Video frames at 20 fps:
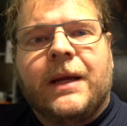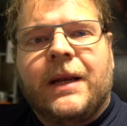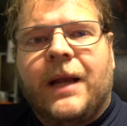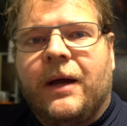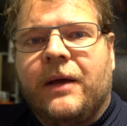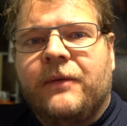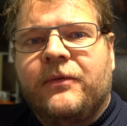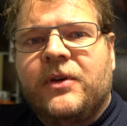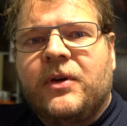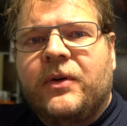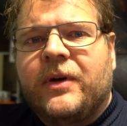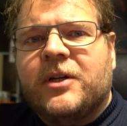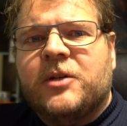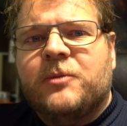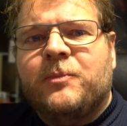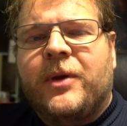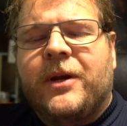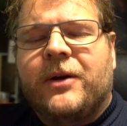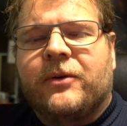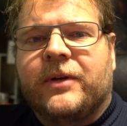Now, if you
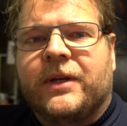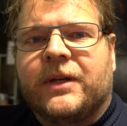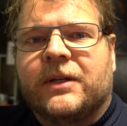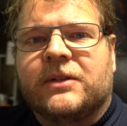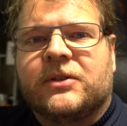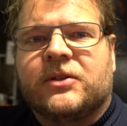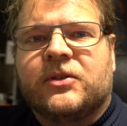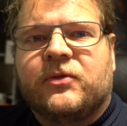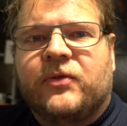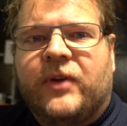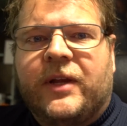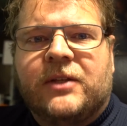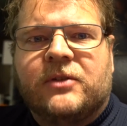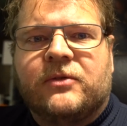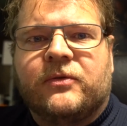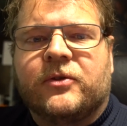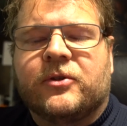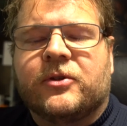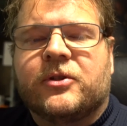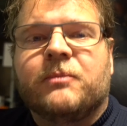experience
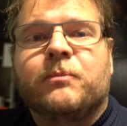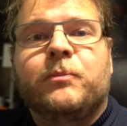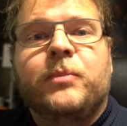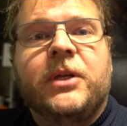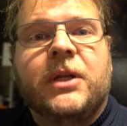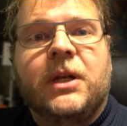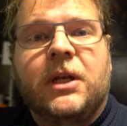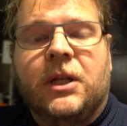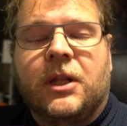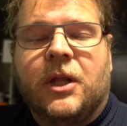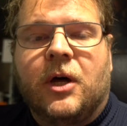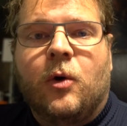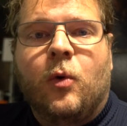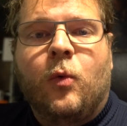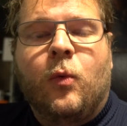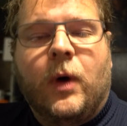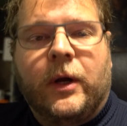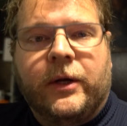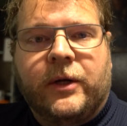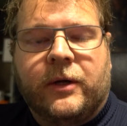transfers below
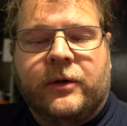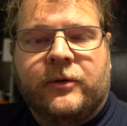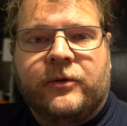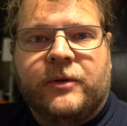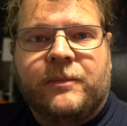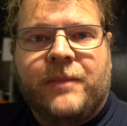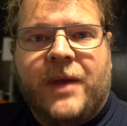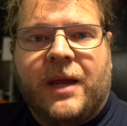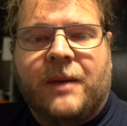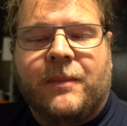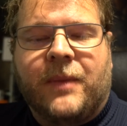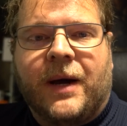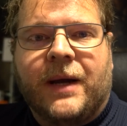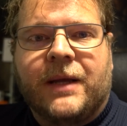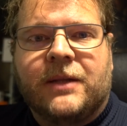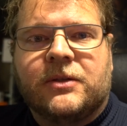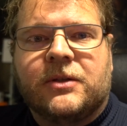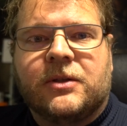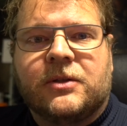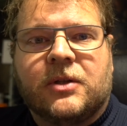100
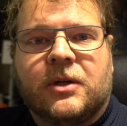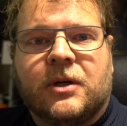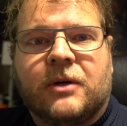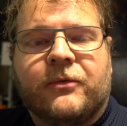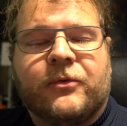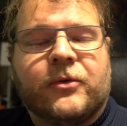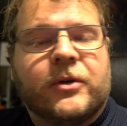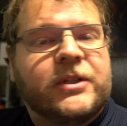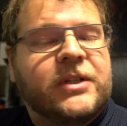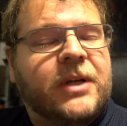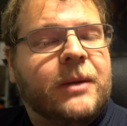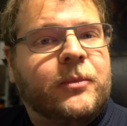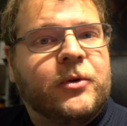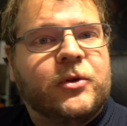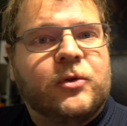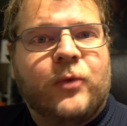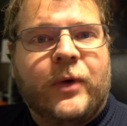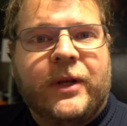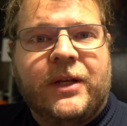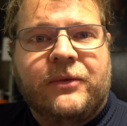megabytes, so for
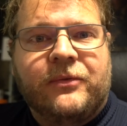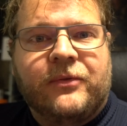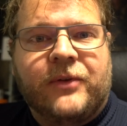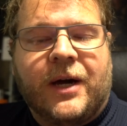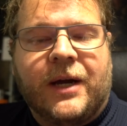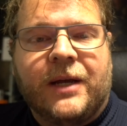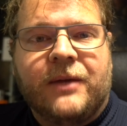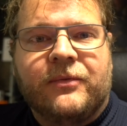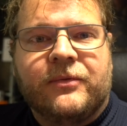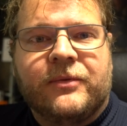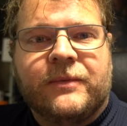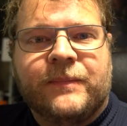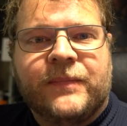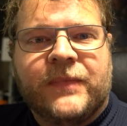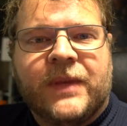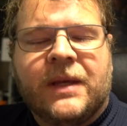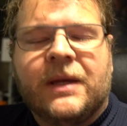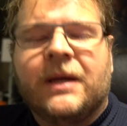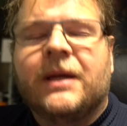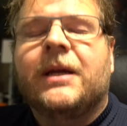example 25,
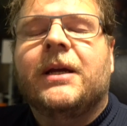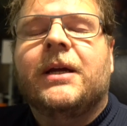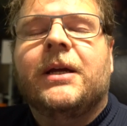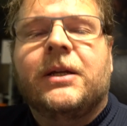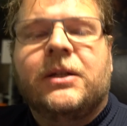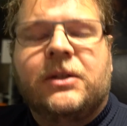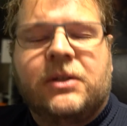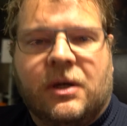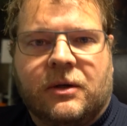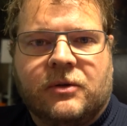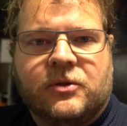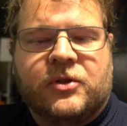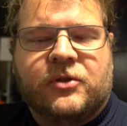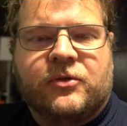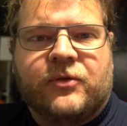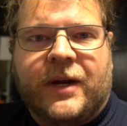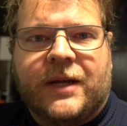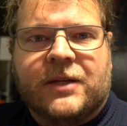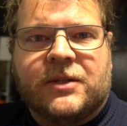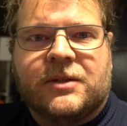don't
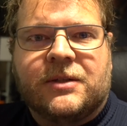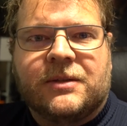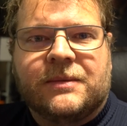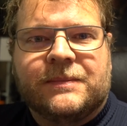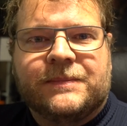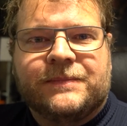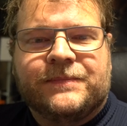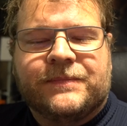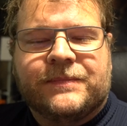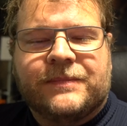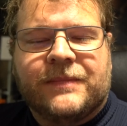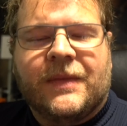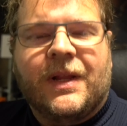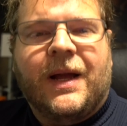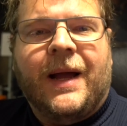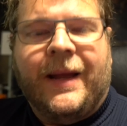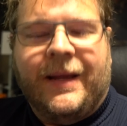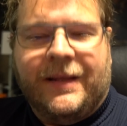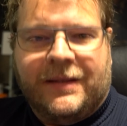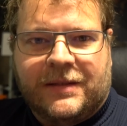stress.
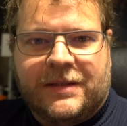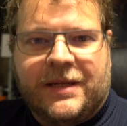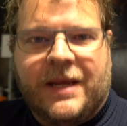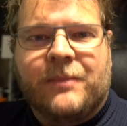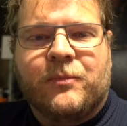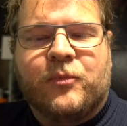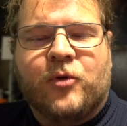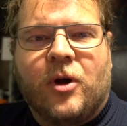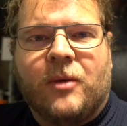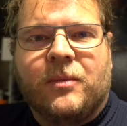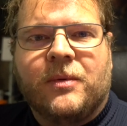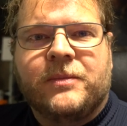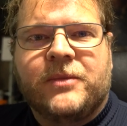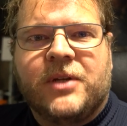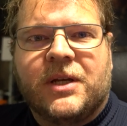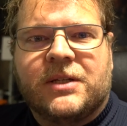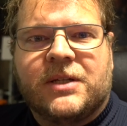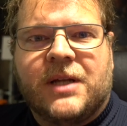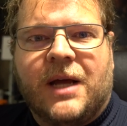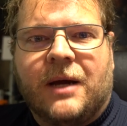I had the same problem
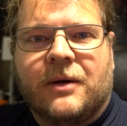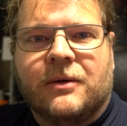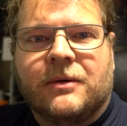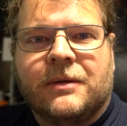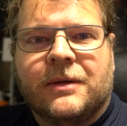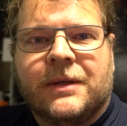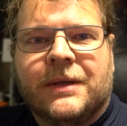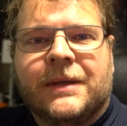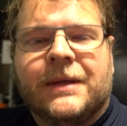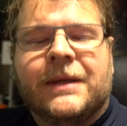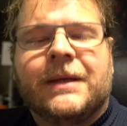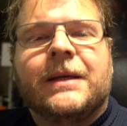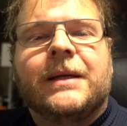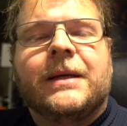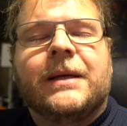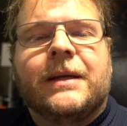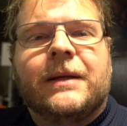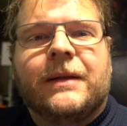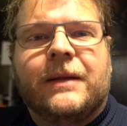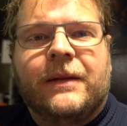just now.
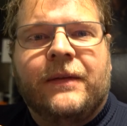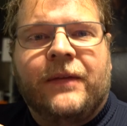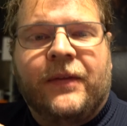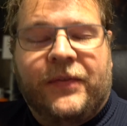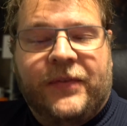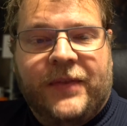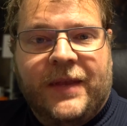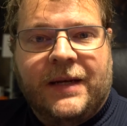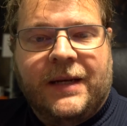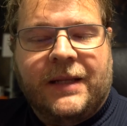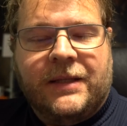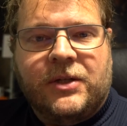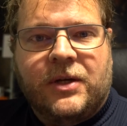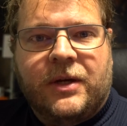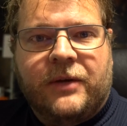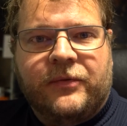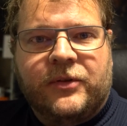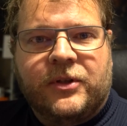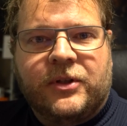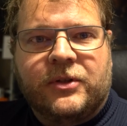The thing that
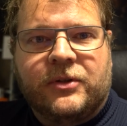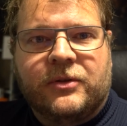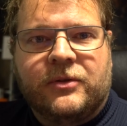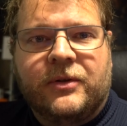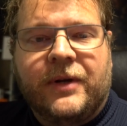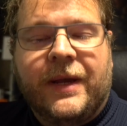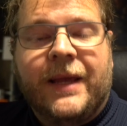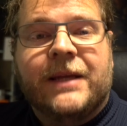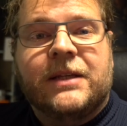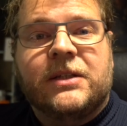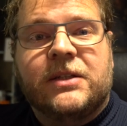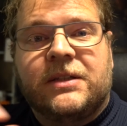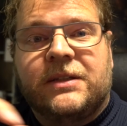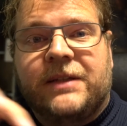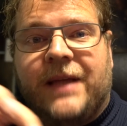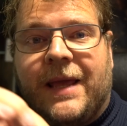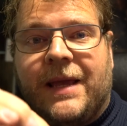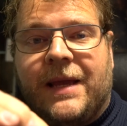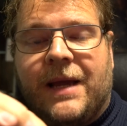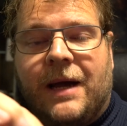you have to do is
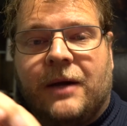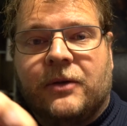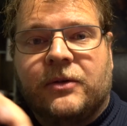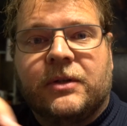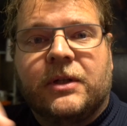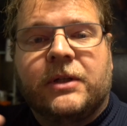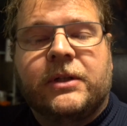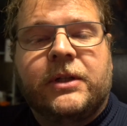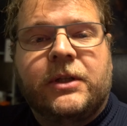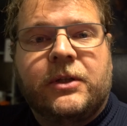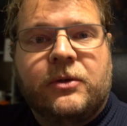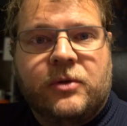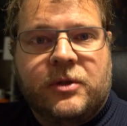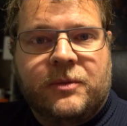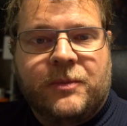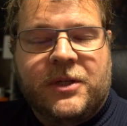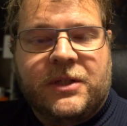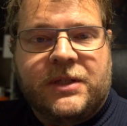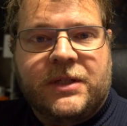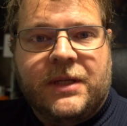take out the
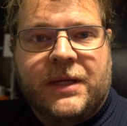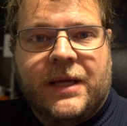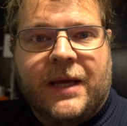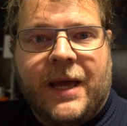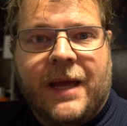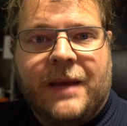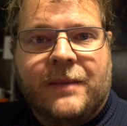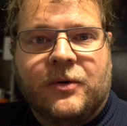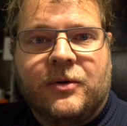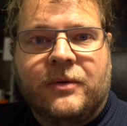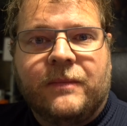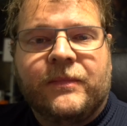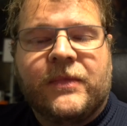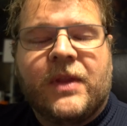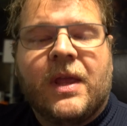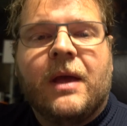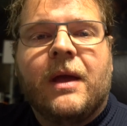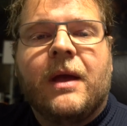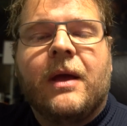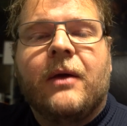USB-C cable,
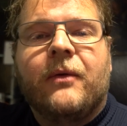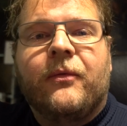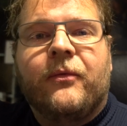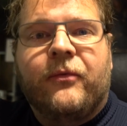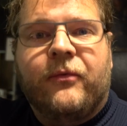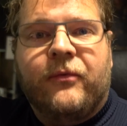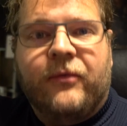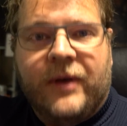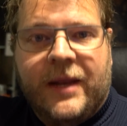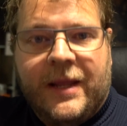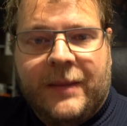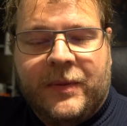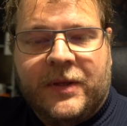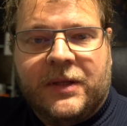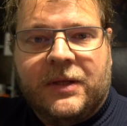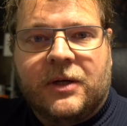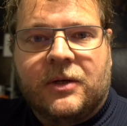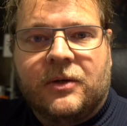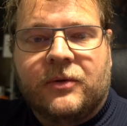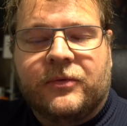flip
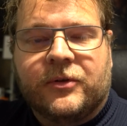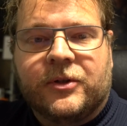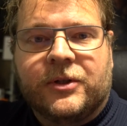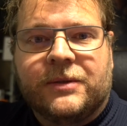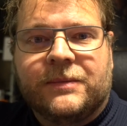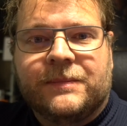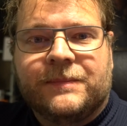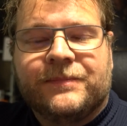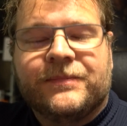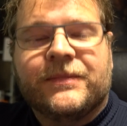it over,